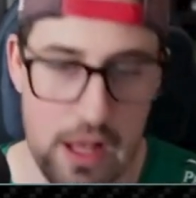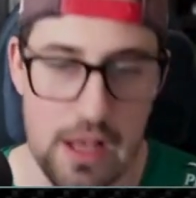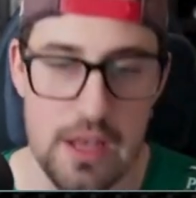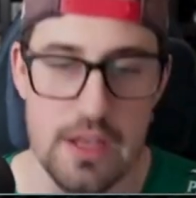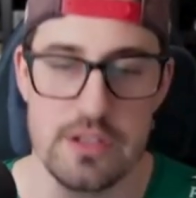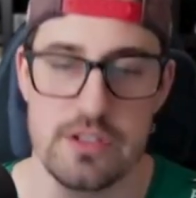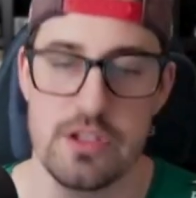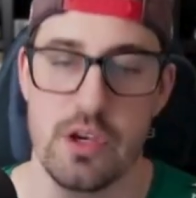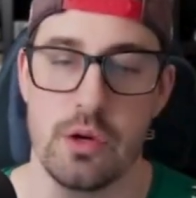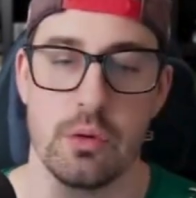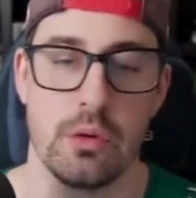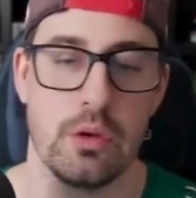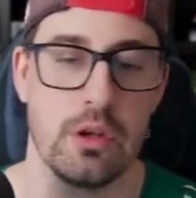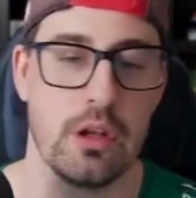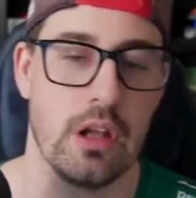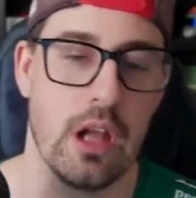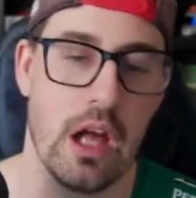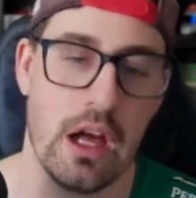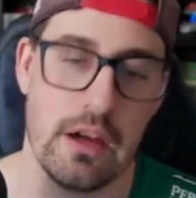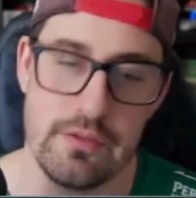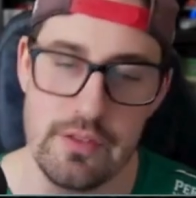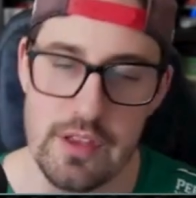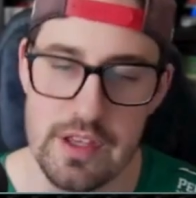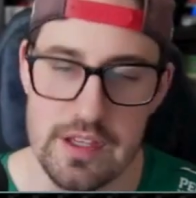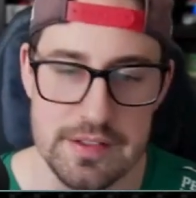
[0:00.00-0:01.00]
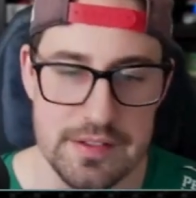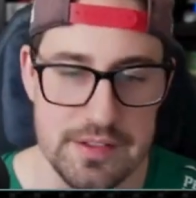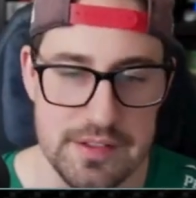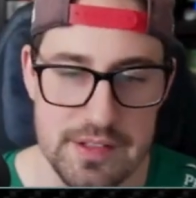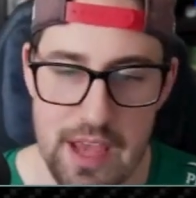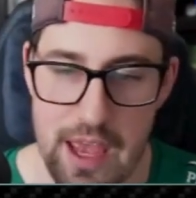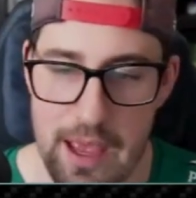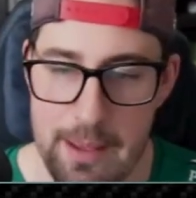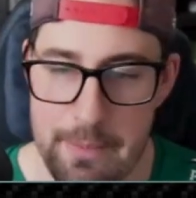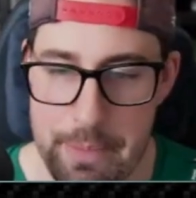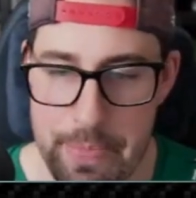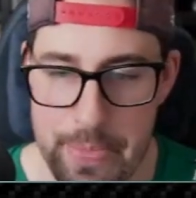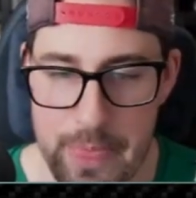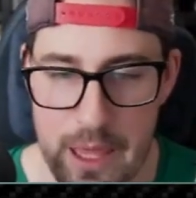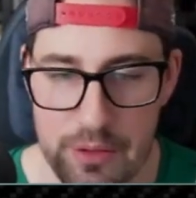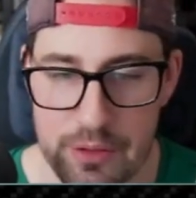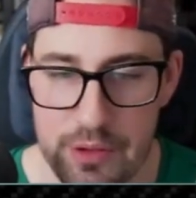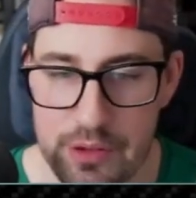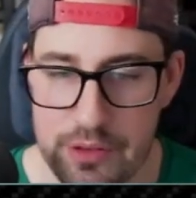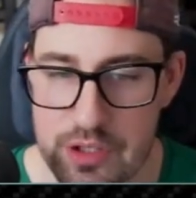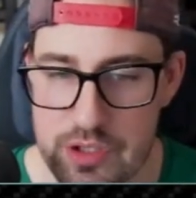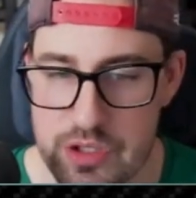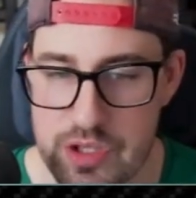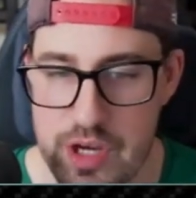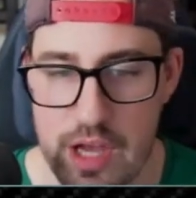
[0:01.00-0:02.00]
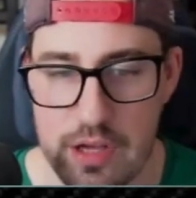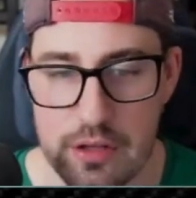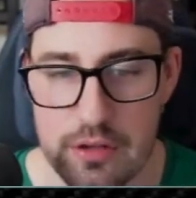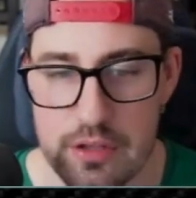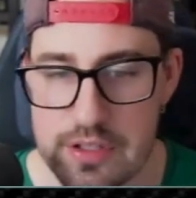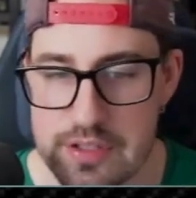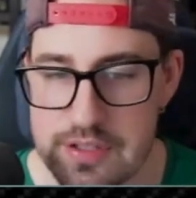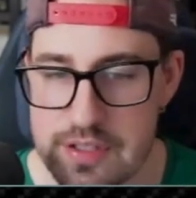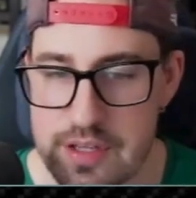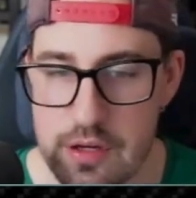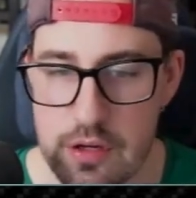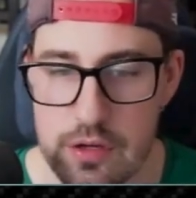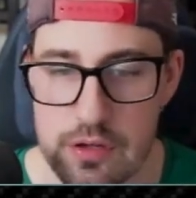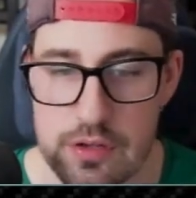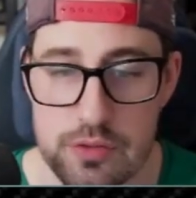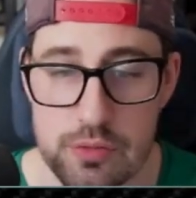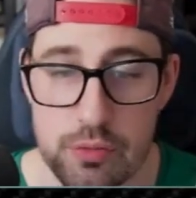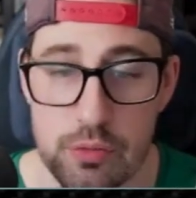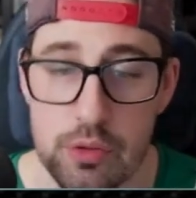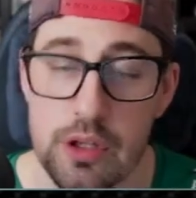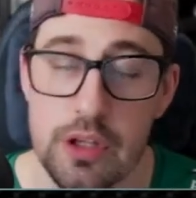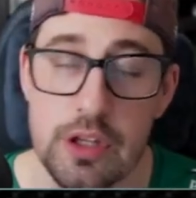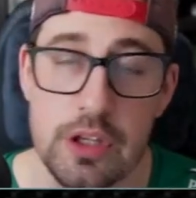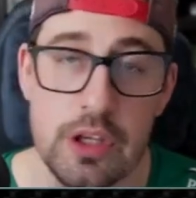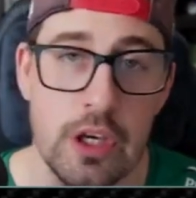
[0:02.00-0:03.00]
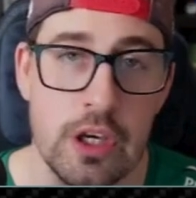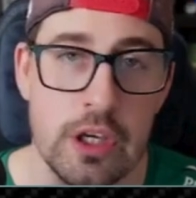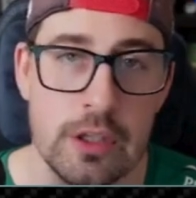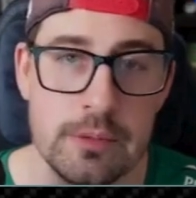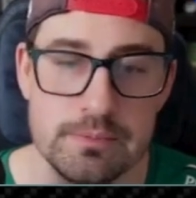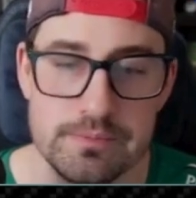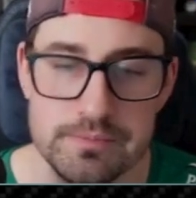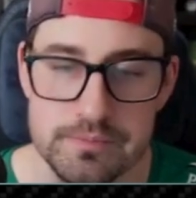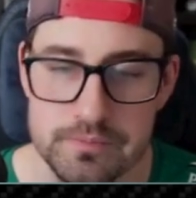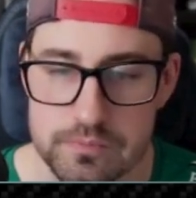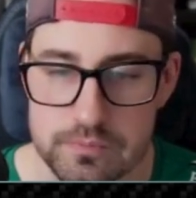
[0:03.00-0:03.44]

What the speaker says: So love this set. I think the checklist here is really good.